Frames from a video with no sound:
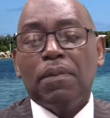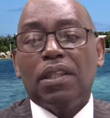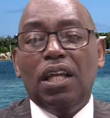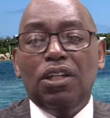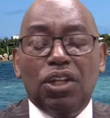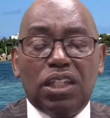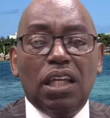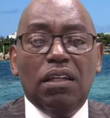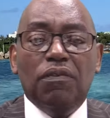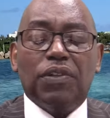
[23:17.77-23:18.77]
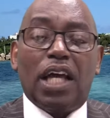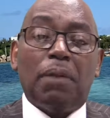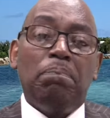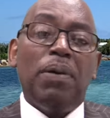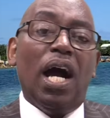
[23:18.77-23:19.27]
They're looking for
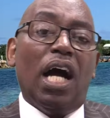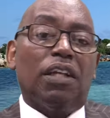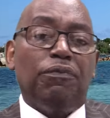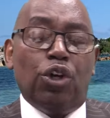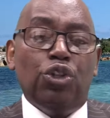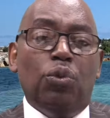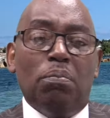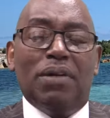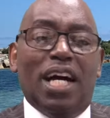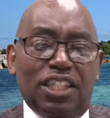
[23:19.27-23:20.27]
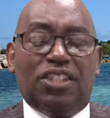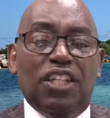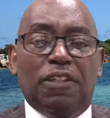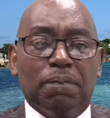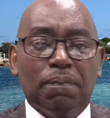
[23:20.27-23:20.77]
that part of your
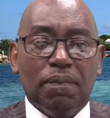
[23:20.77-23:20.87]
humanity